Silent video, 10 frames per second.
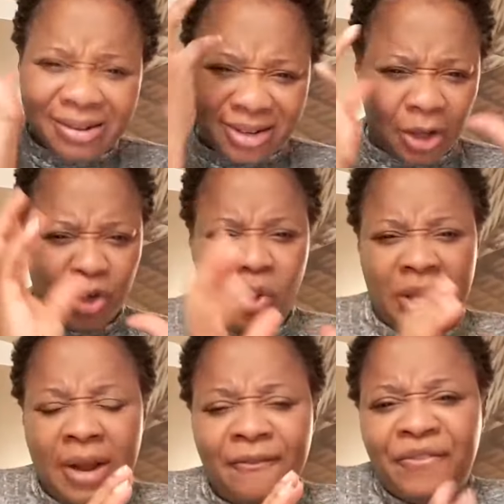and you know
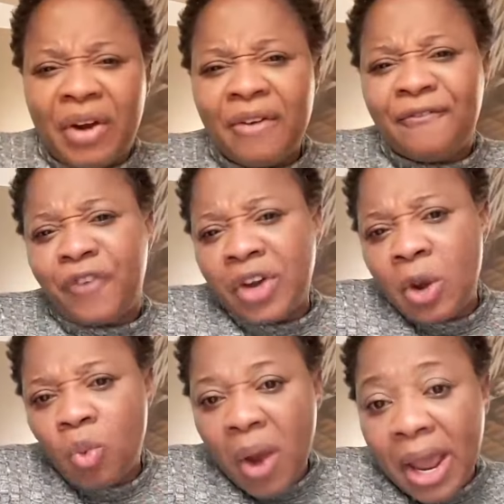in a very
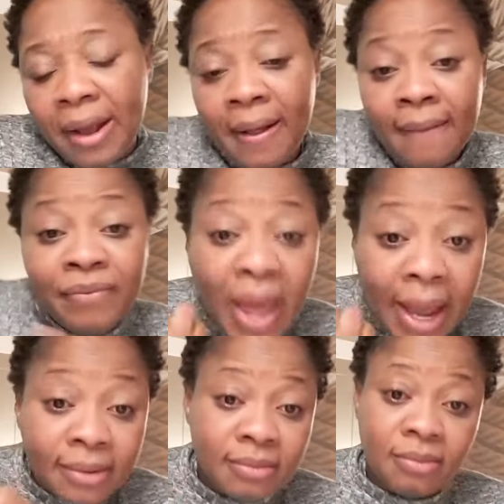funny way.
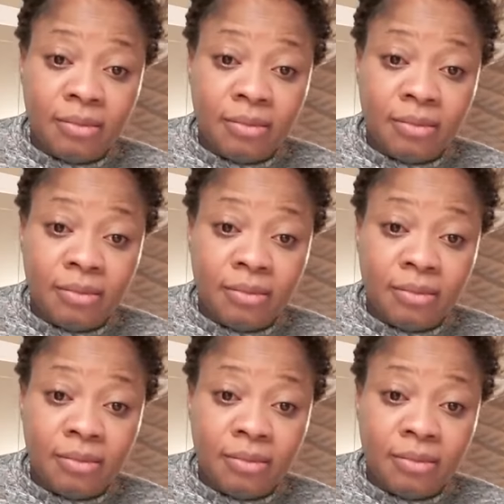Then,